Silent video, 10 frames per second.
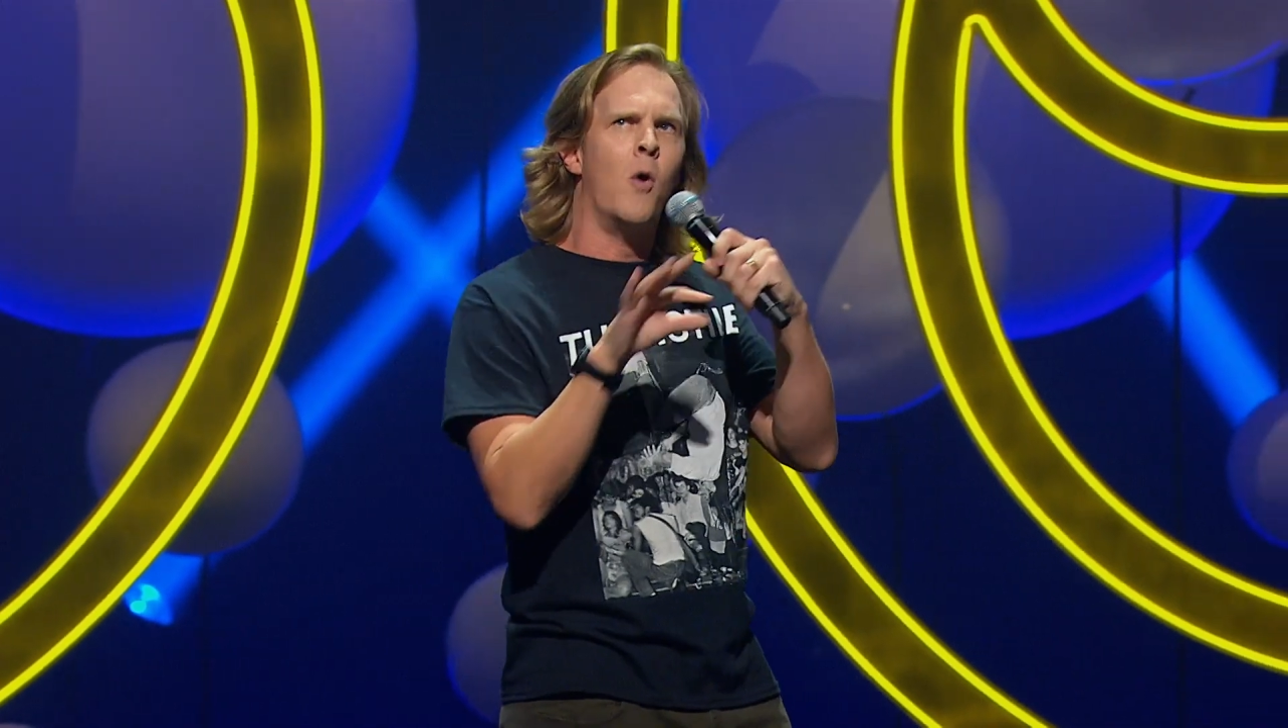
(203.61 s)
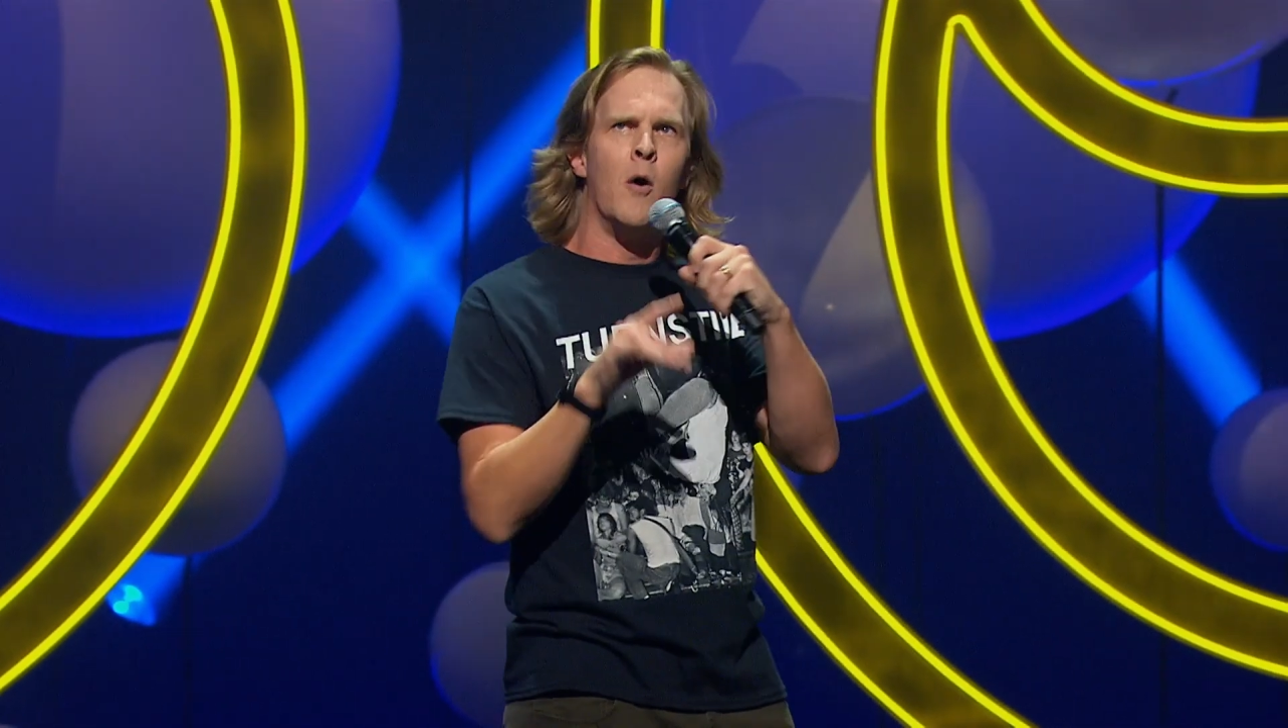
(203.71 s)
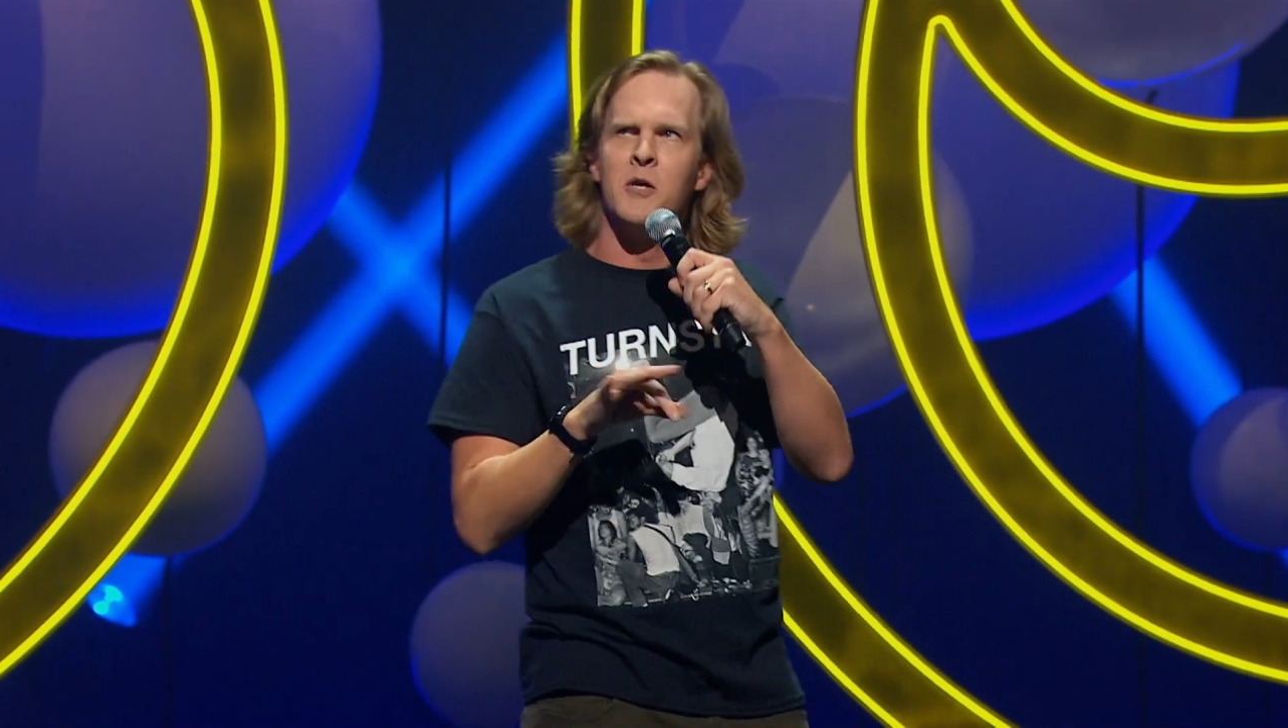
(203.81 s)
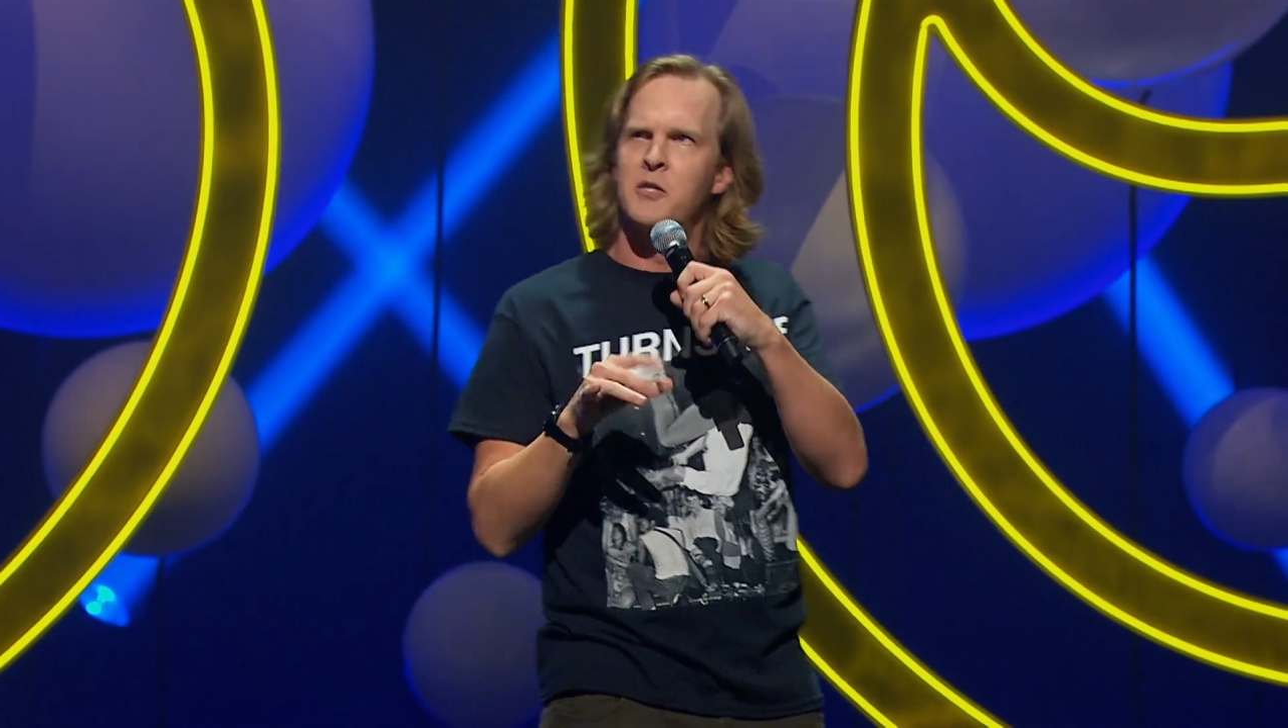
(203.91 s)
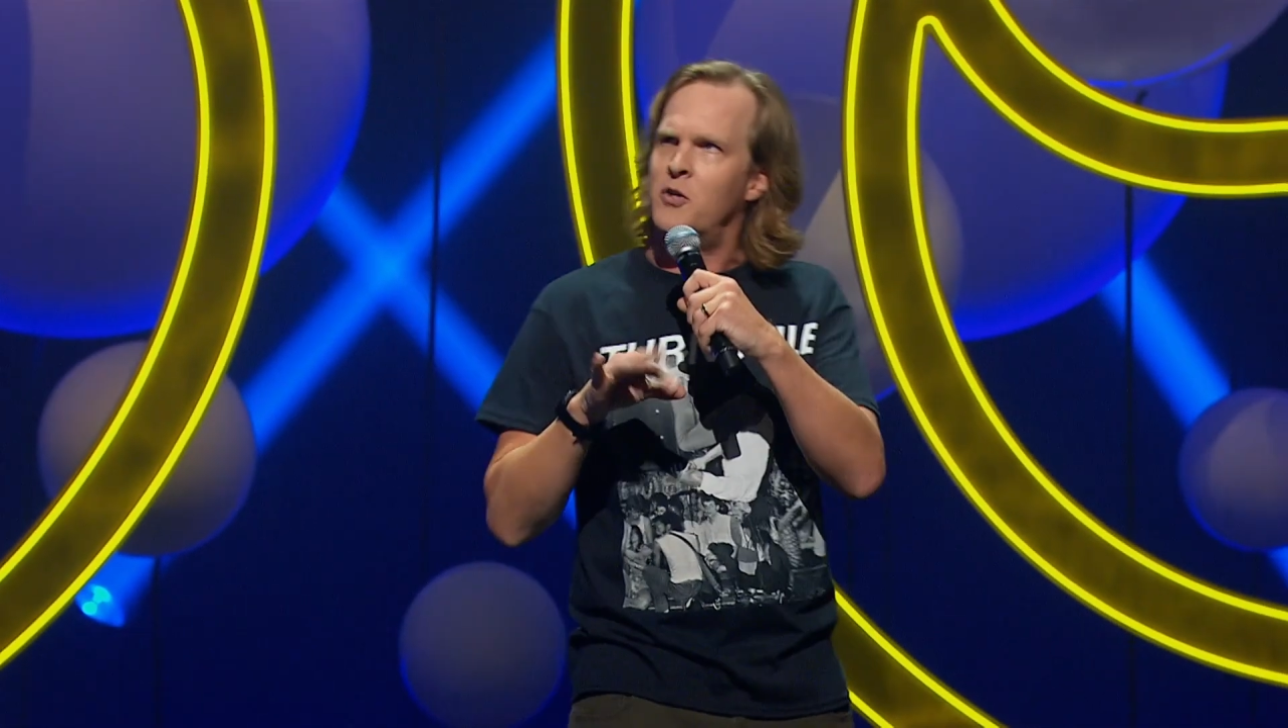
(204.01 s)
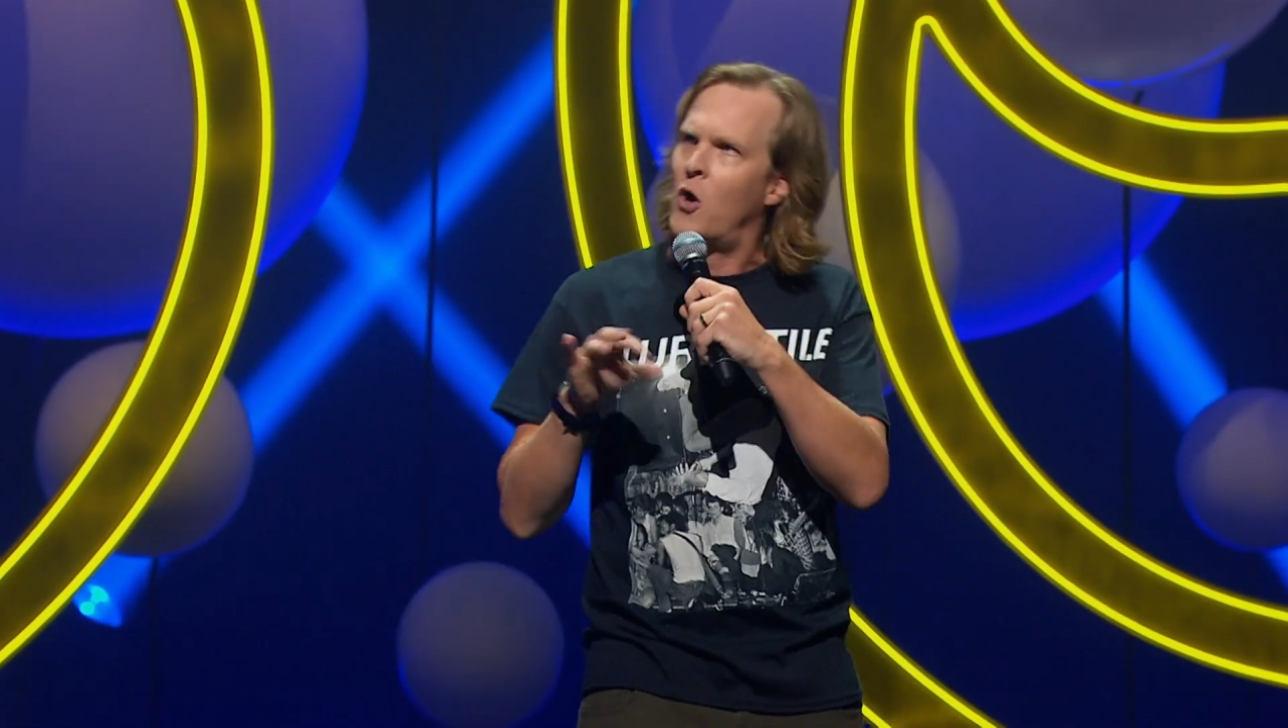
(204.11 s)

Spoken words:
what was it?